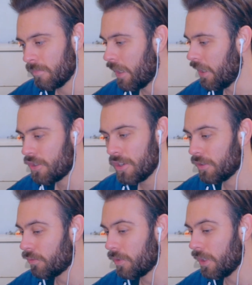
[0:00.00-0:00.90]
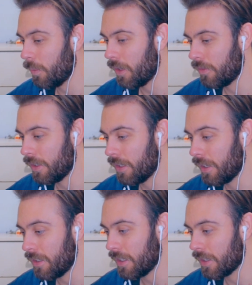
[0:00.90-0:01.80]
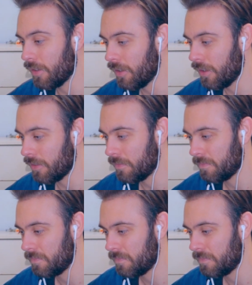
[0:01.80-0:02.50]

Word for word: I mean, this show is really well written. I like it a lot.